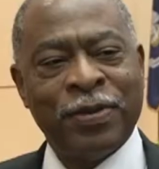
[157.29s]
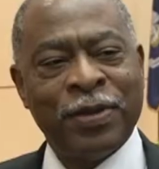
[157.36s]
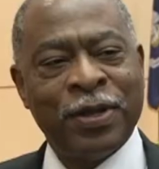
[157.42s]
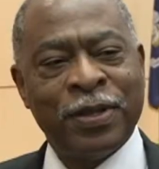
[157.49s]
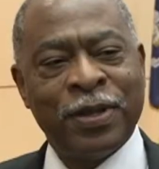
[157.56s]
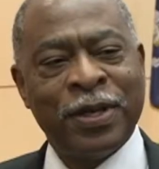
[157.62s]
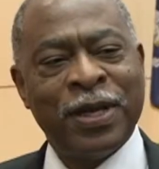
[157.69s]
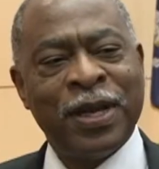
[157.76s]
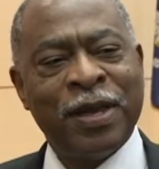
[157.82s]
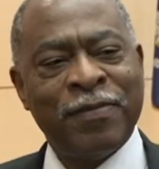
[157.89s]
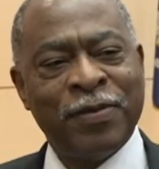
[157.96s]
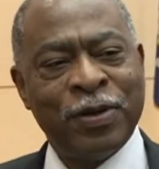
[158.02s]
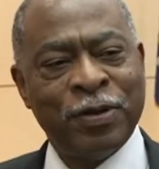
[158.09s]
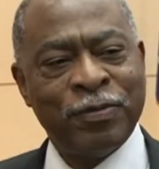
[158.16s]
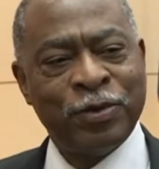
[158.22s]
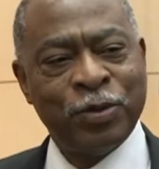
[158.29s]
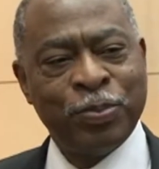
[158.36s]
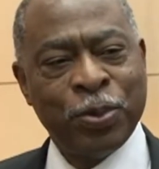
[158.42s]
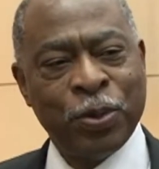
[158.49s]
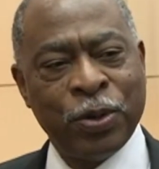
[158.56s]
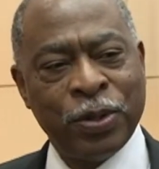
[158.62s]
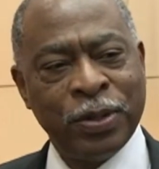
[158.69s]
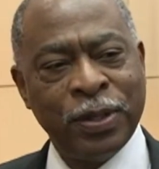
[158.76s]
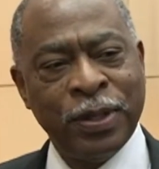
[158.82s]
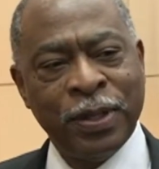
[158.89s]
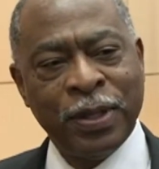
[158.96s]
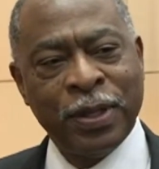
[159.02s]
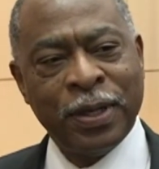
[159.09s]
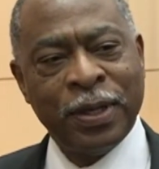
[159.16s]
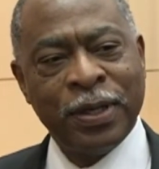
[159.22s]
another level of support
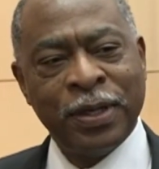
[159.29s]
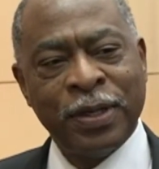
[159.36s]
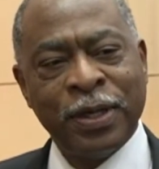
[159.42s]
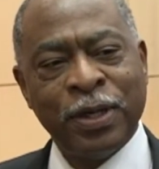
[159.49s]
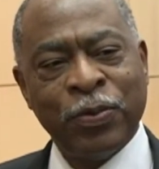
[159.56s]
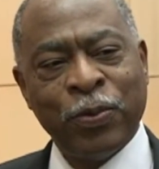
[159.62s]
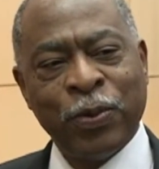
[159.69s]
and indeed